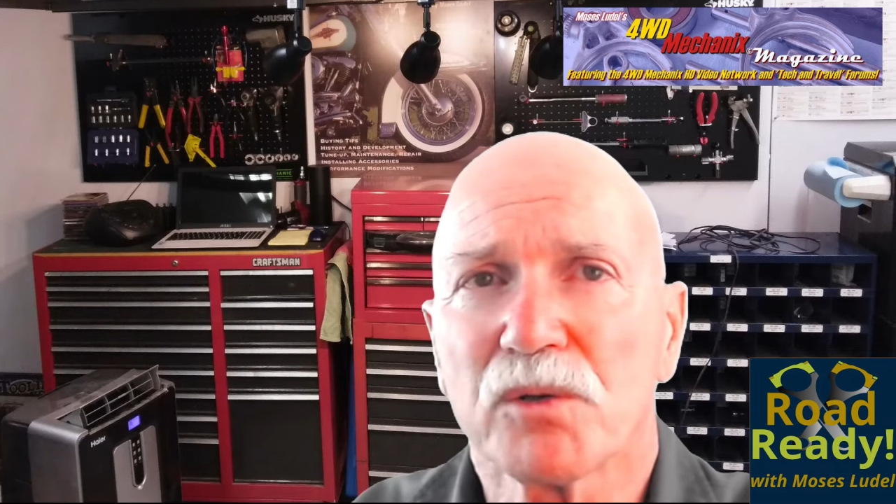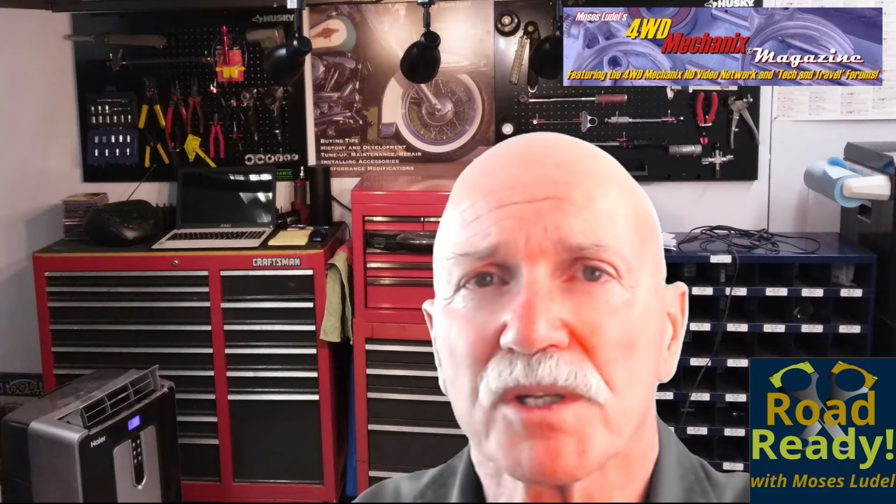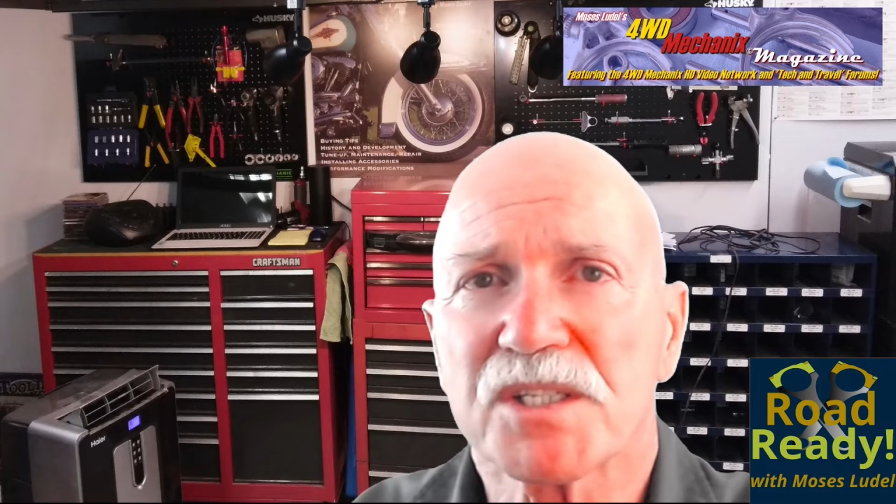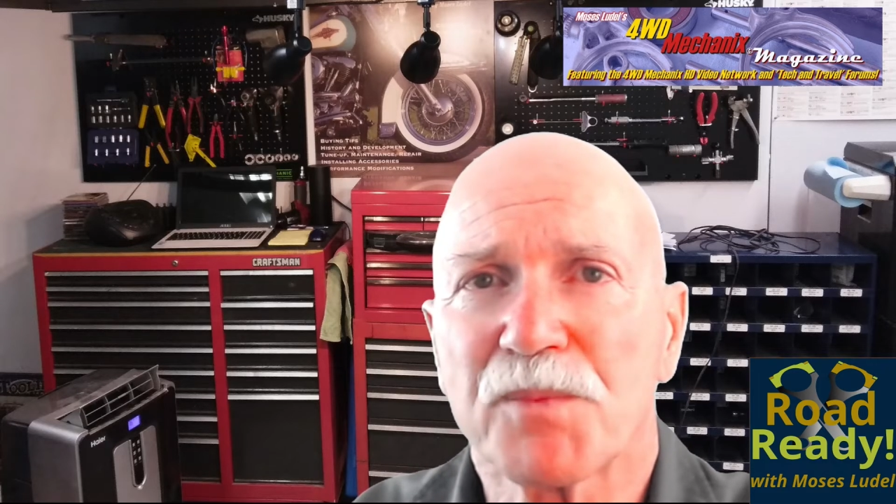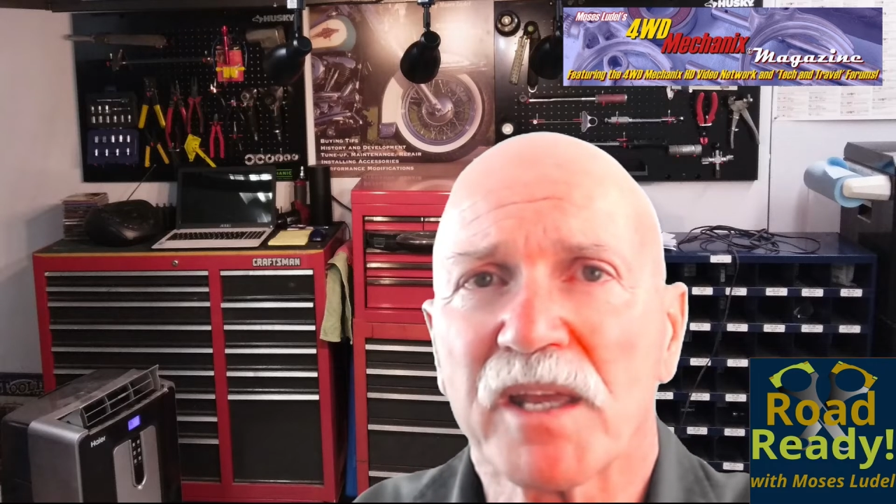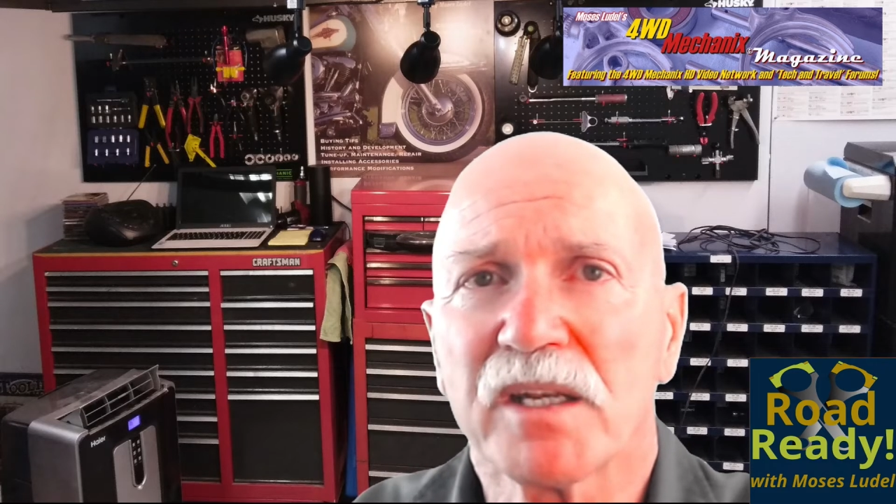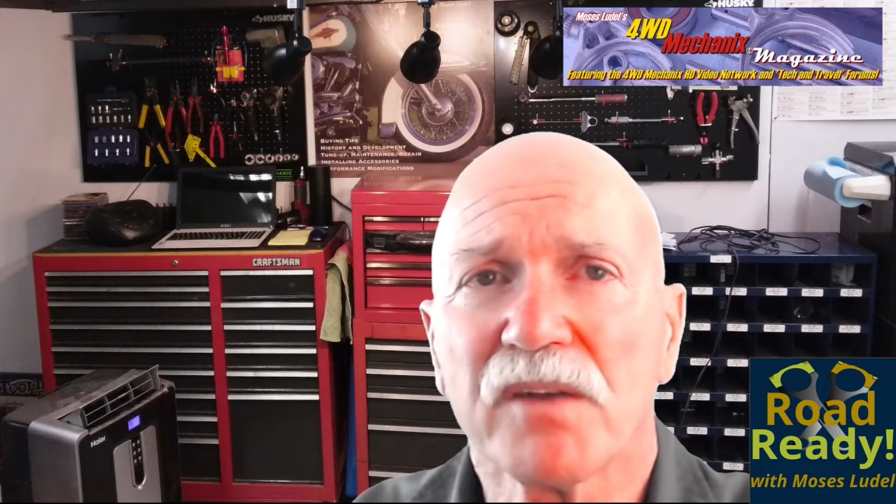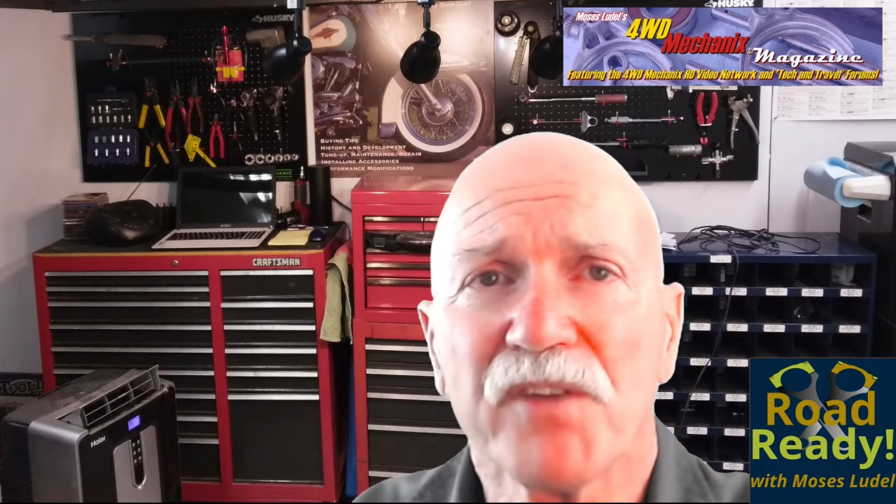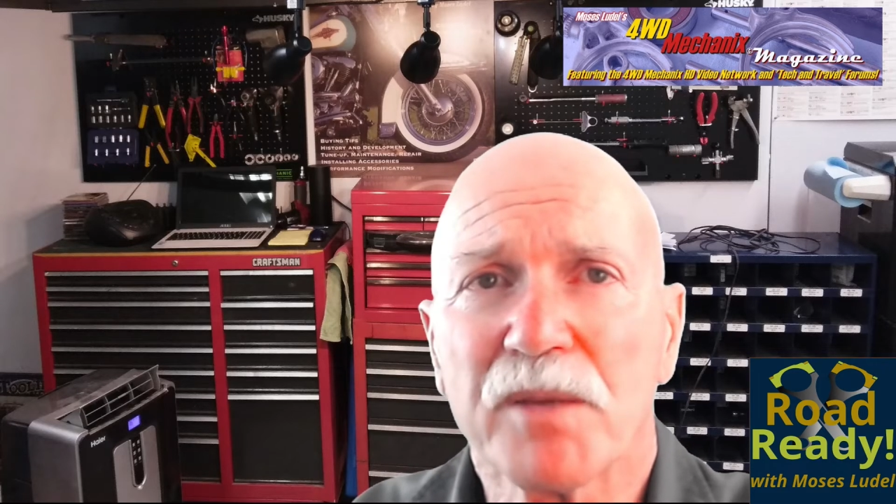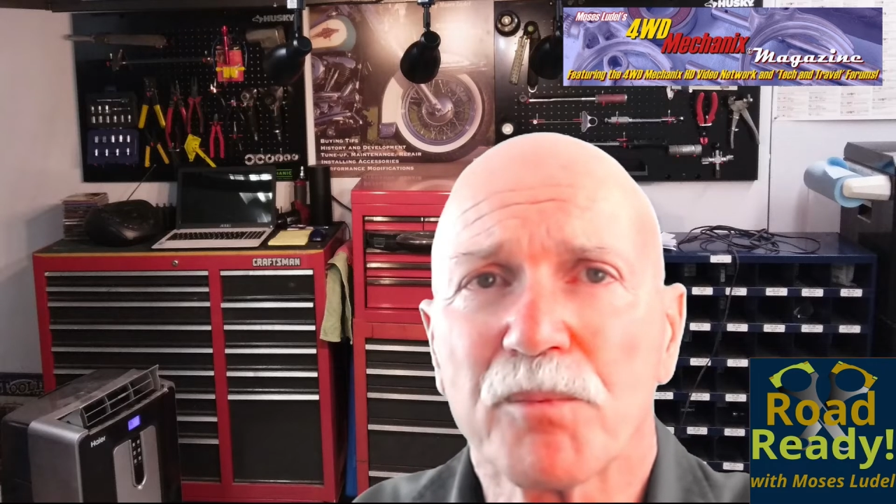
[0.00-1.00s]
expand
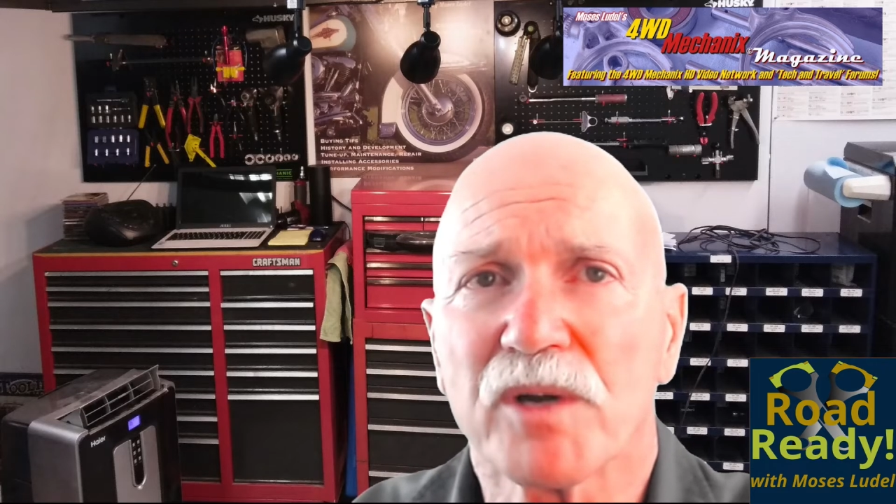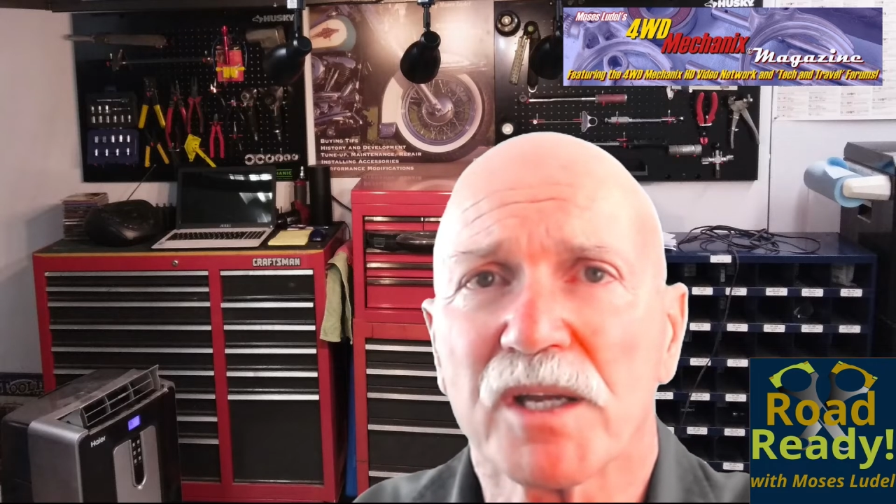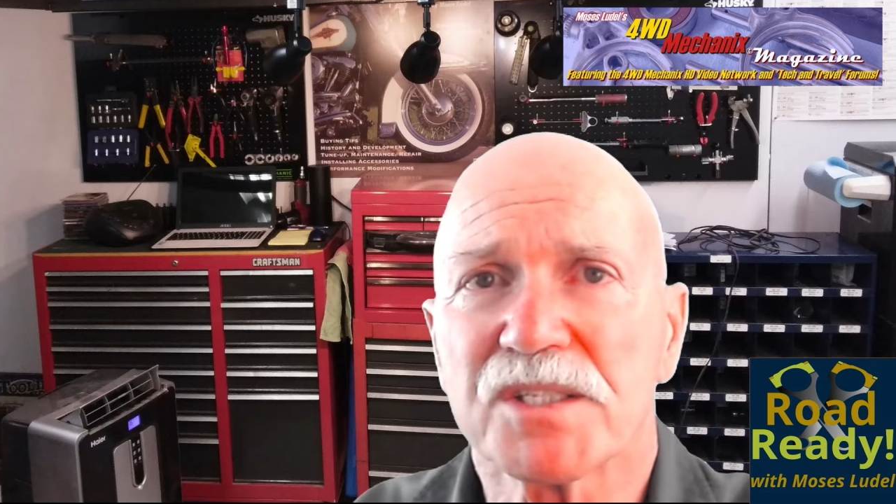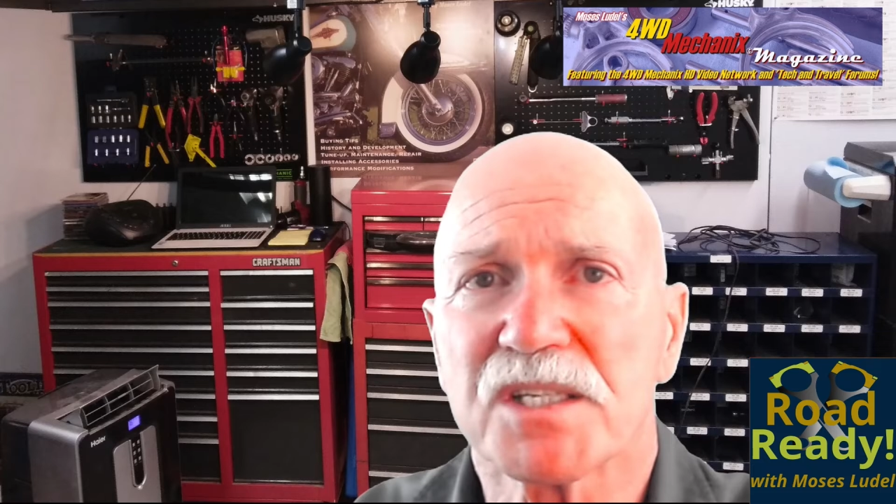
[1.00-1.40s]
and vaporize,